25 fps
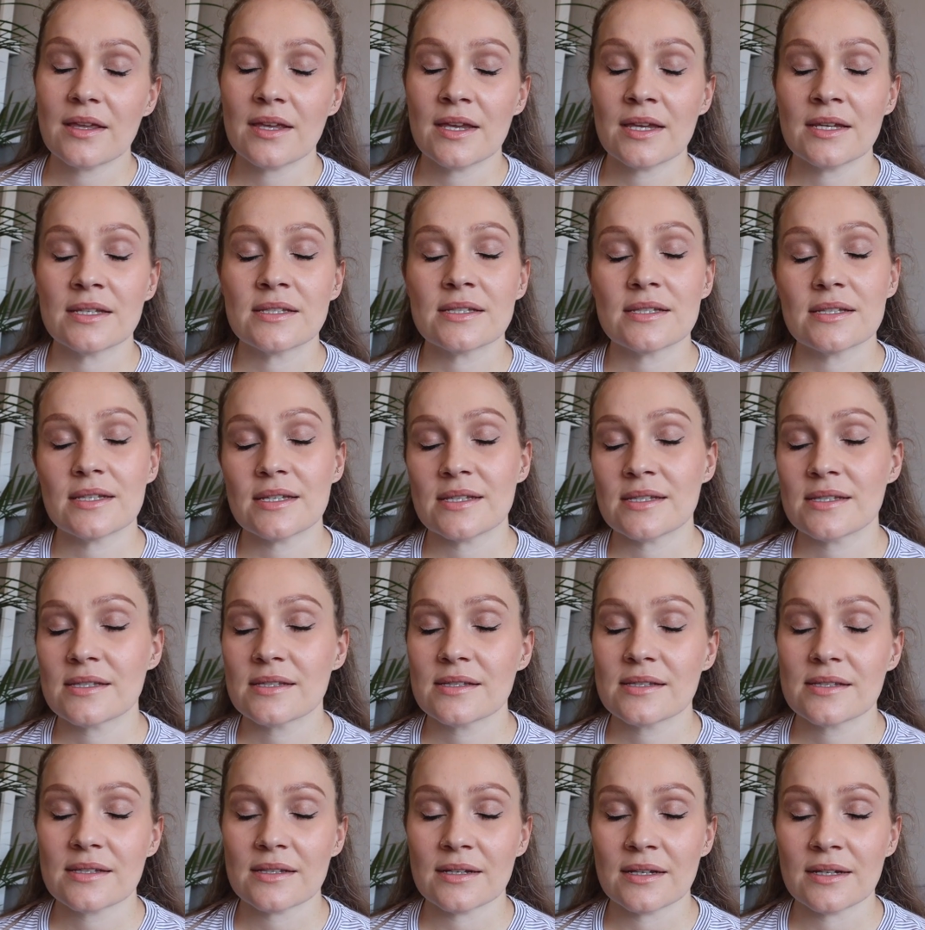It
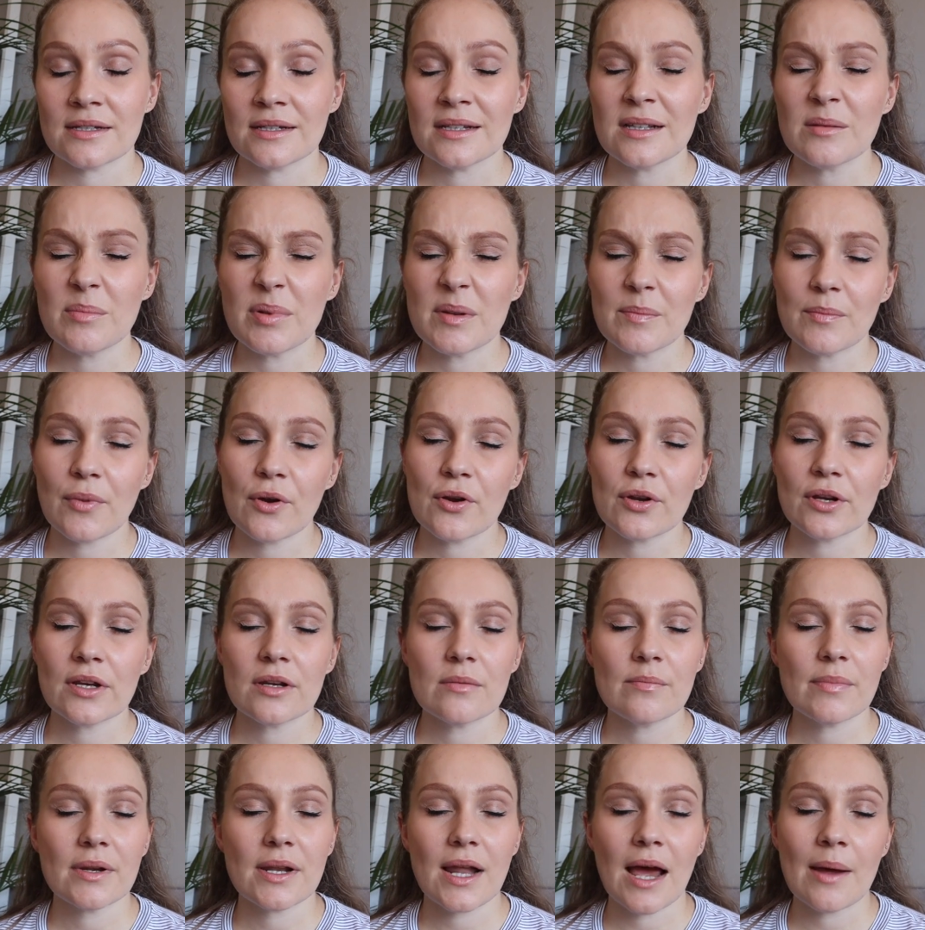is a little bit
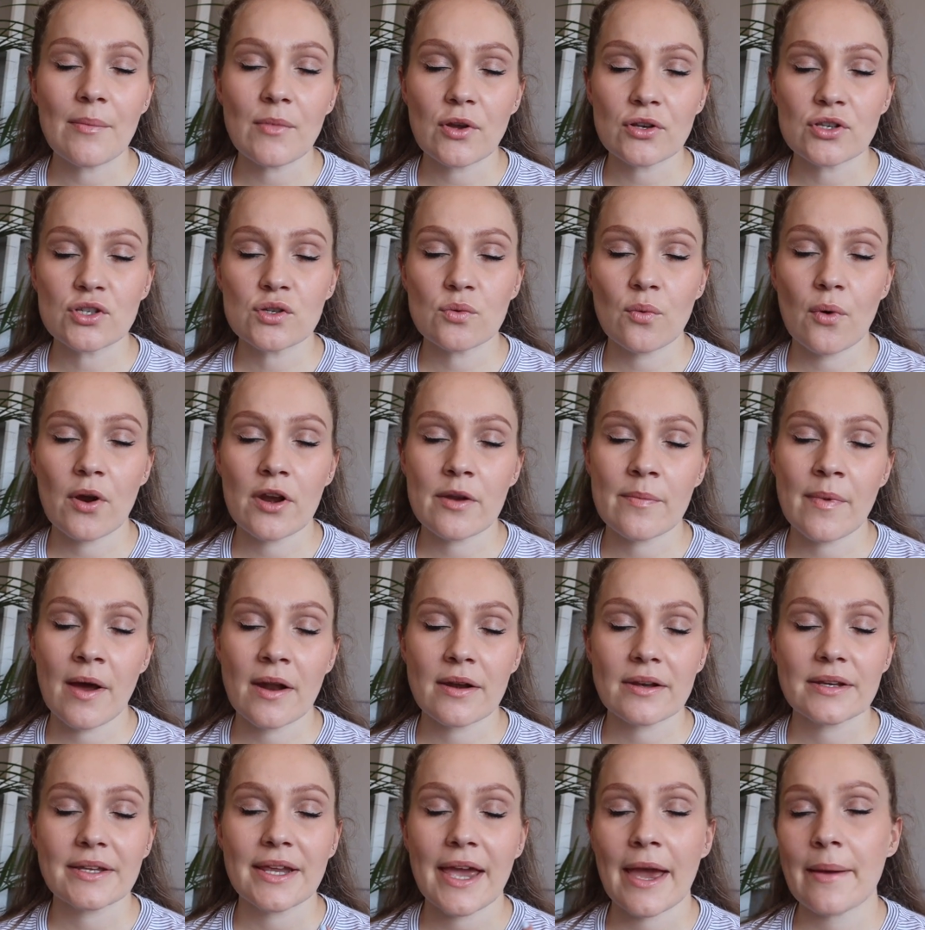broken, but I'm not too worried
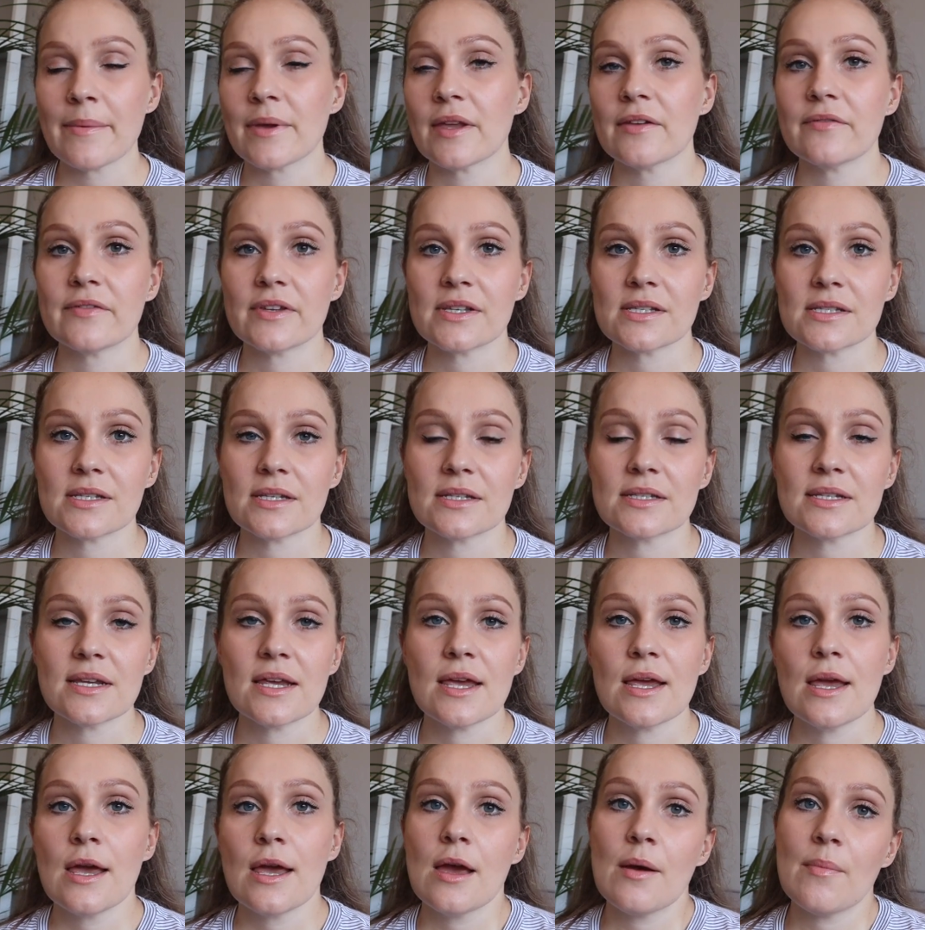about it. Cam can fix it,
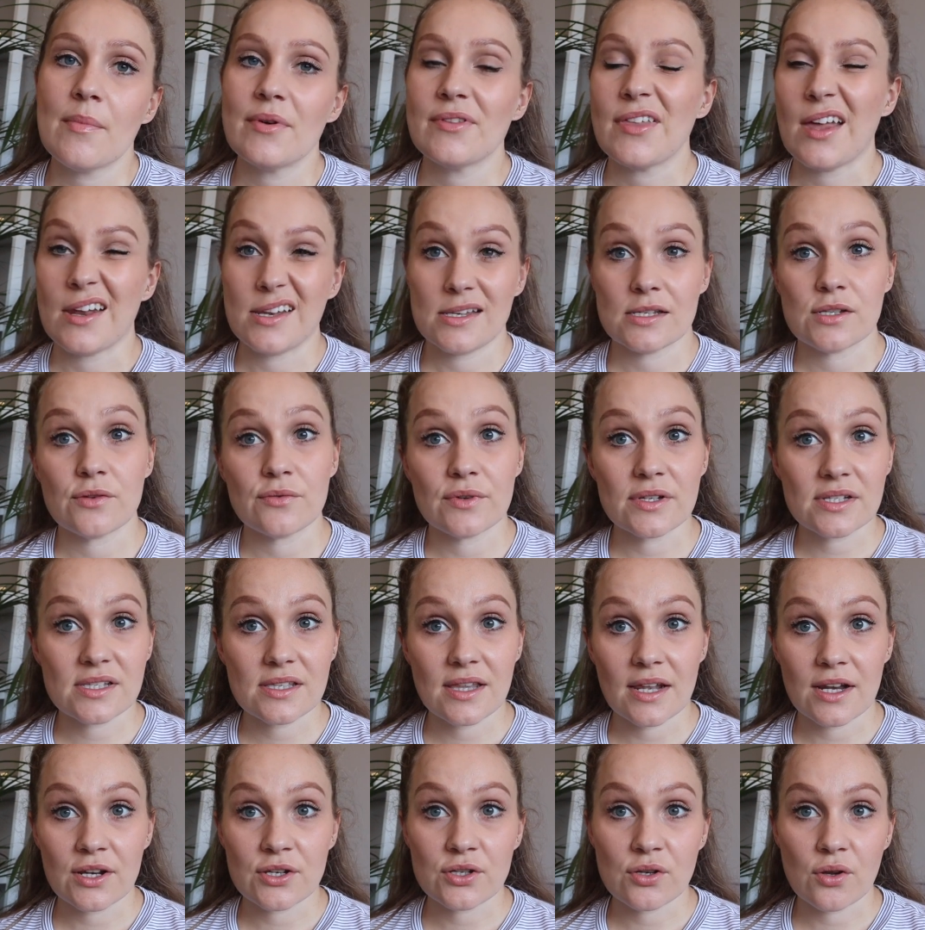but that is a risk
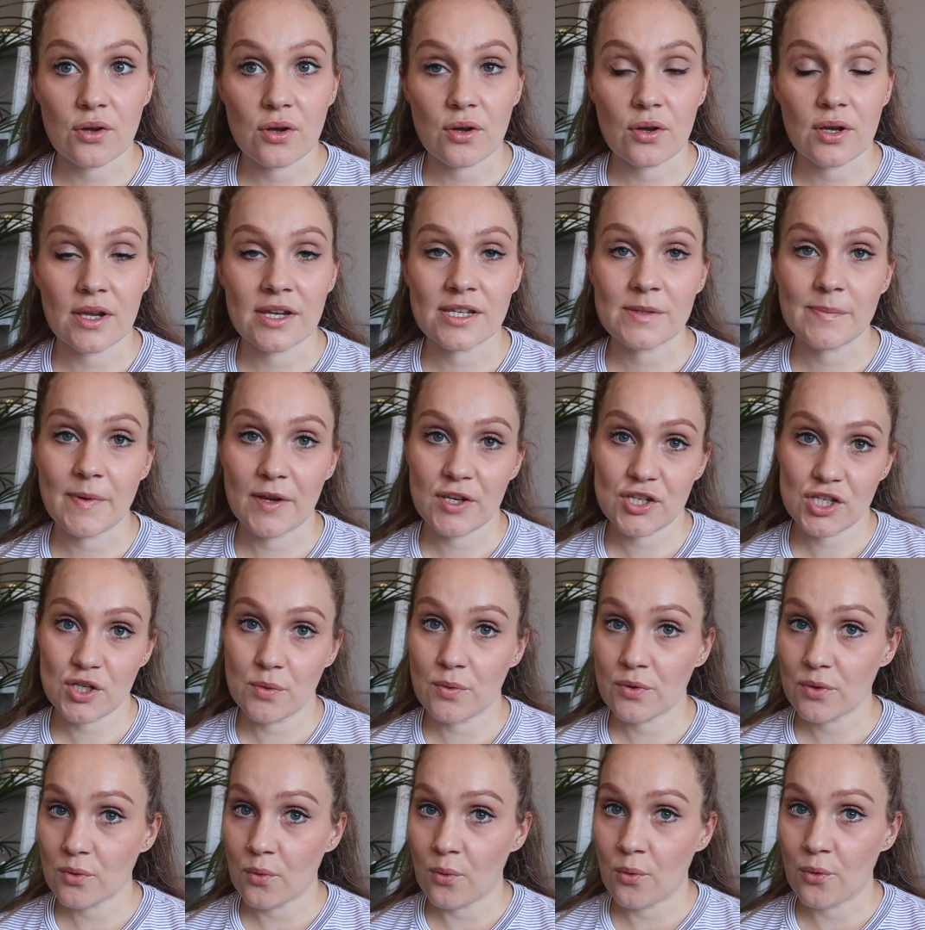that I took, especially
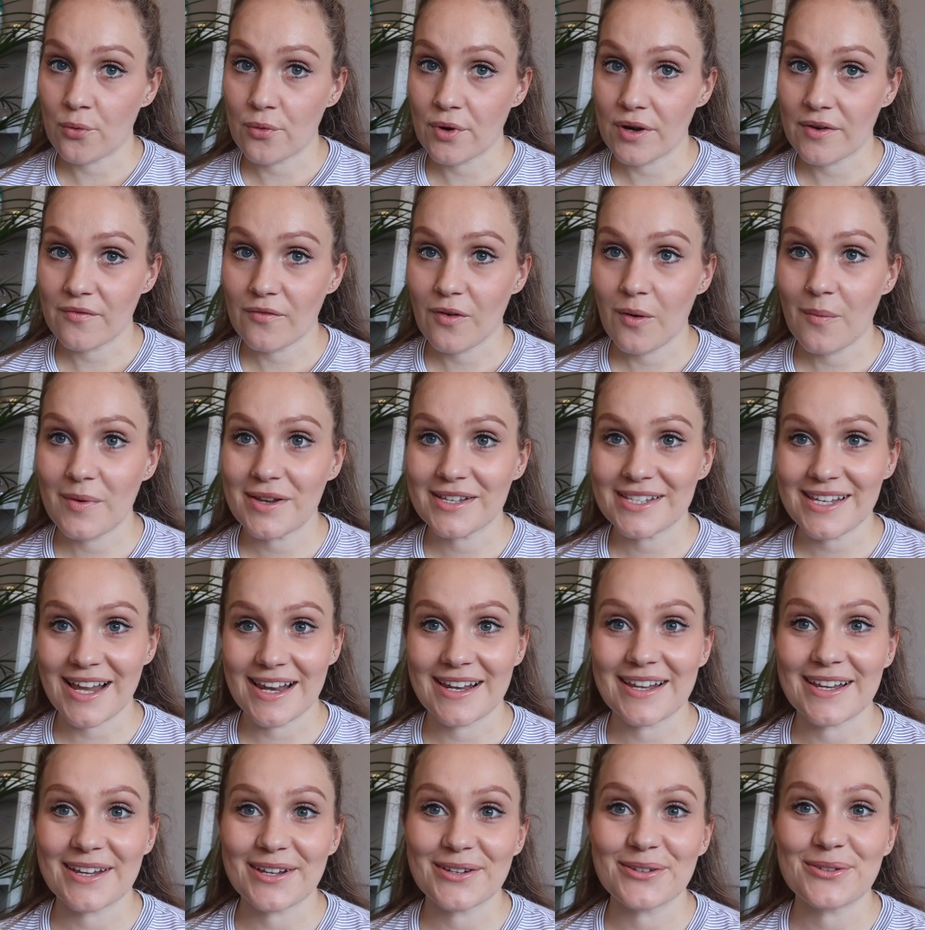with ordering from a
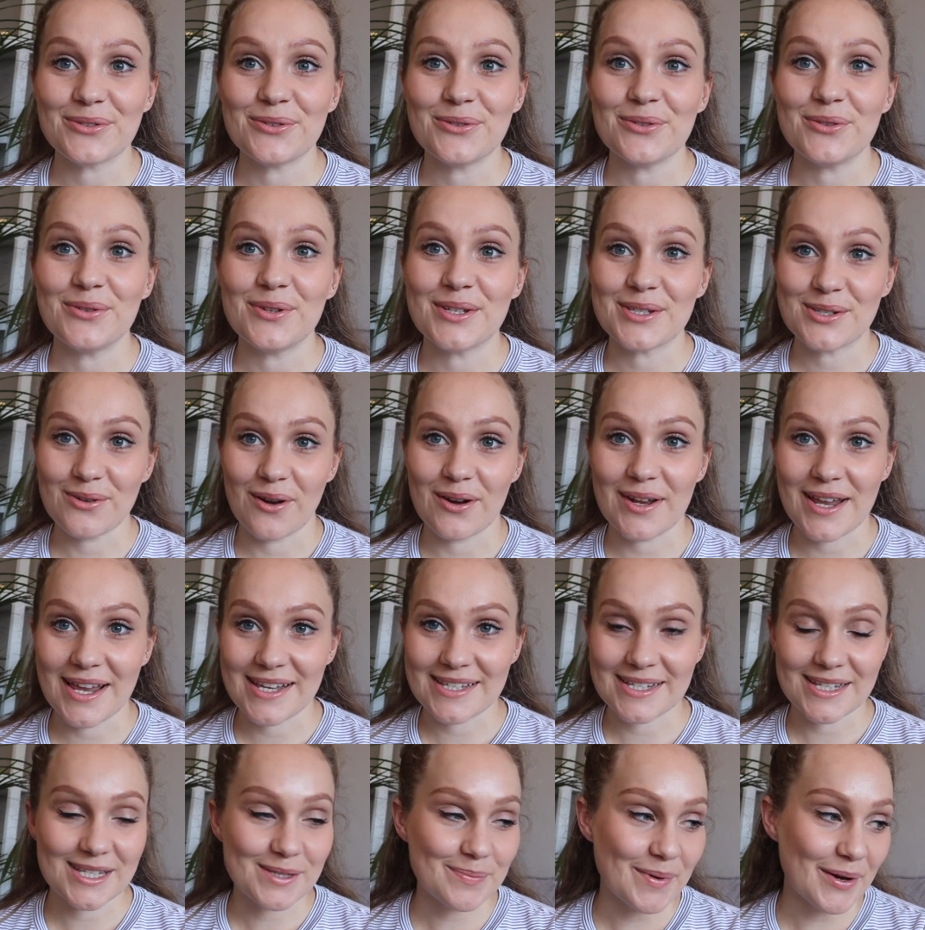seller who is not
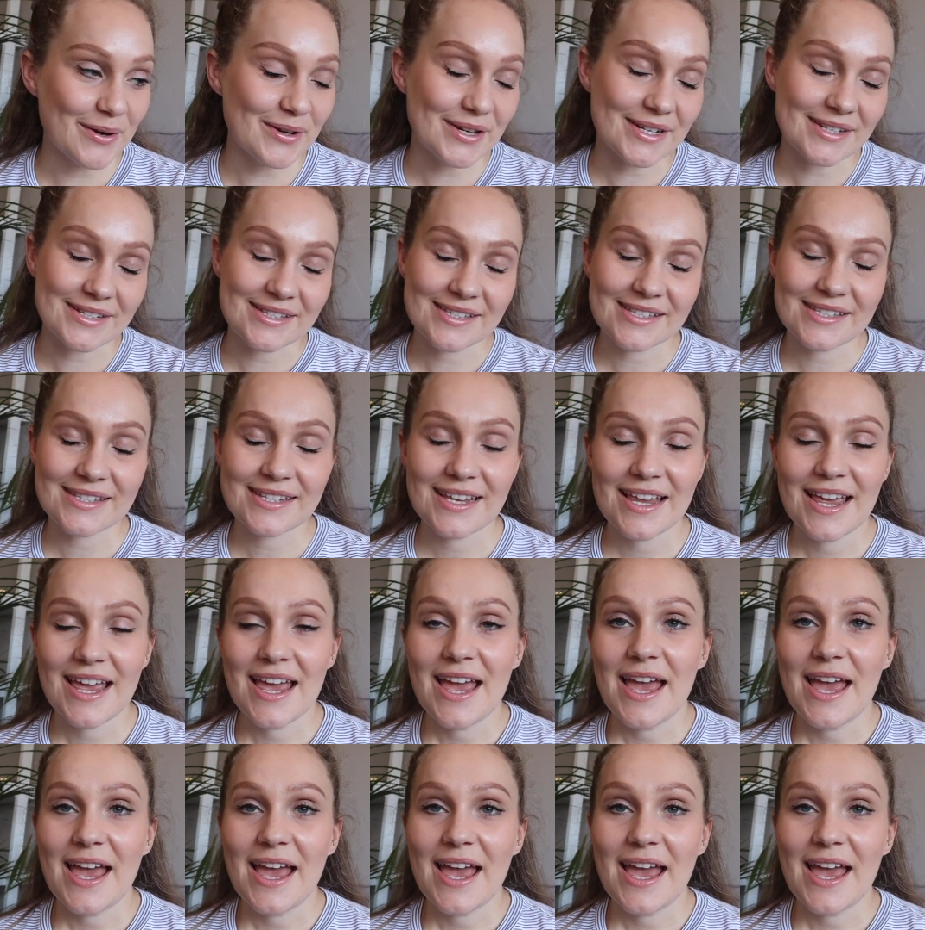as experienced.